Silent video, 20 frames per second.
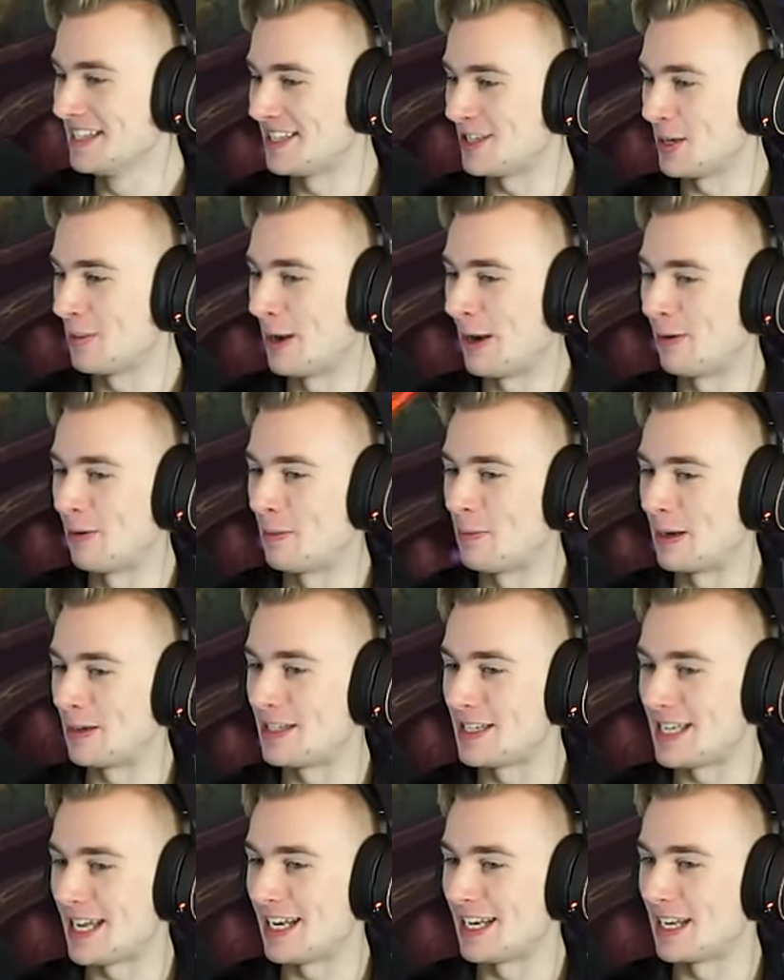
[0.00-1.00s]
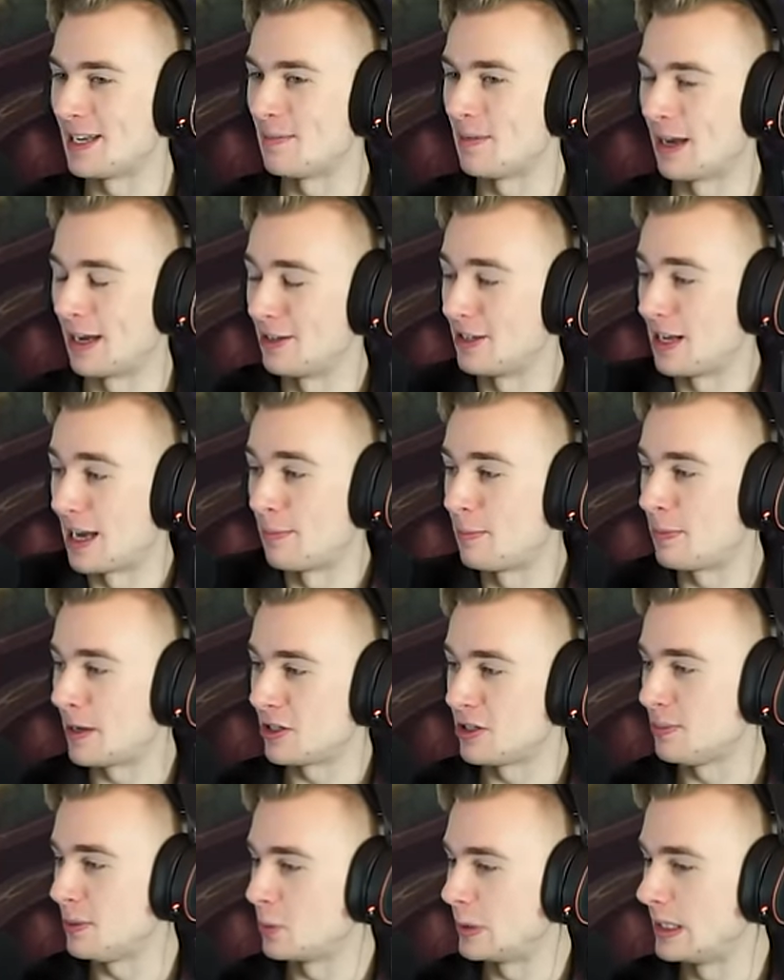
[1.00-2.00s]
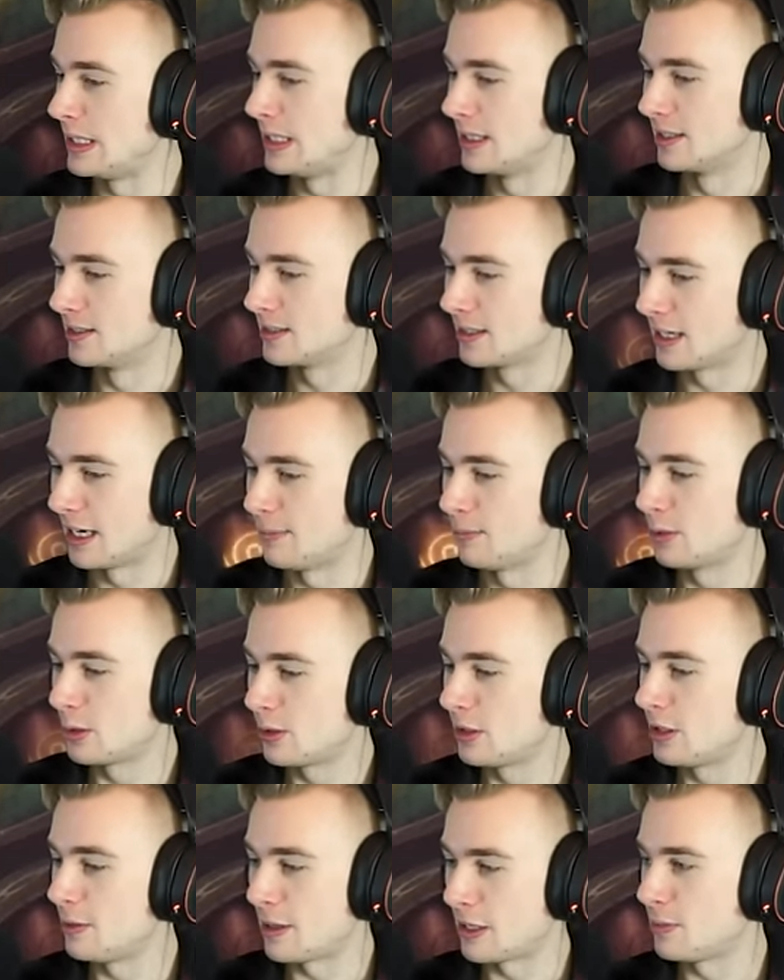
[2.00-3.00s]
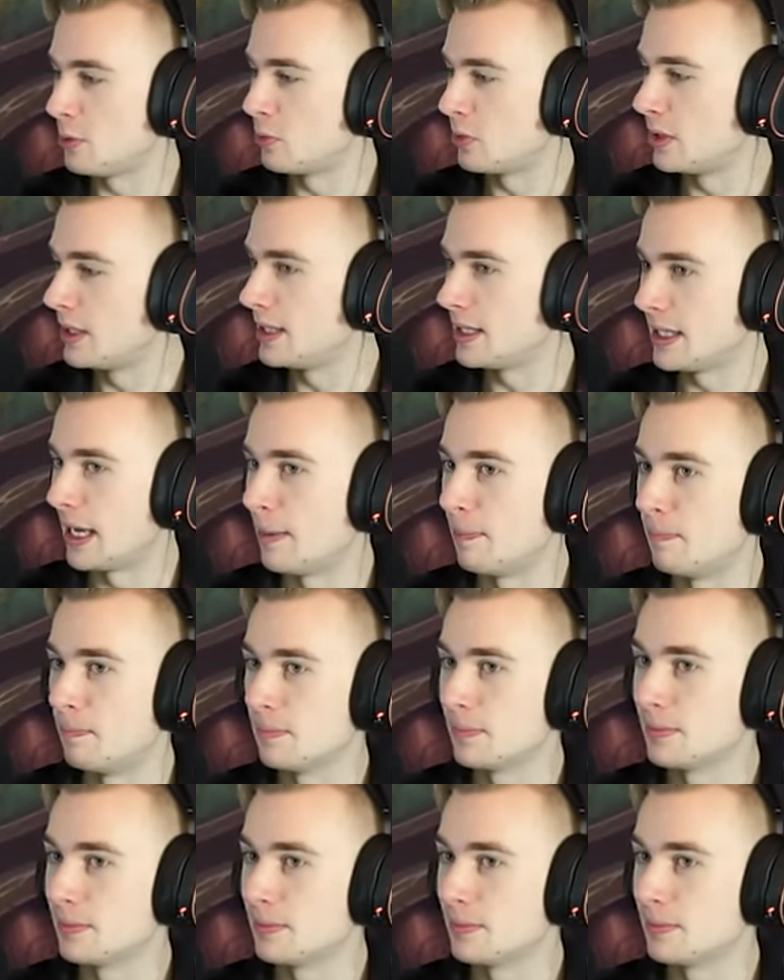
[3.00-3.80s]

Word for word: Somehow I'm about to take him. I, am about to be winning. I'm literally about to be winning the game.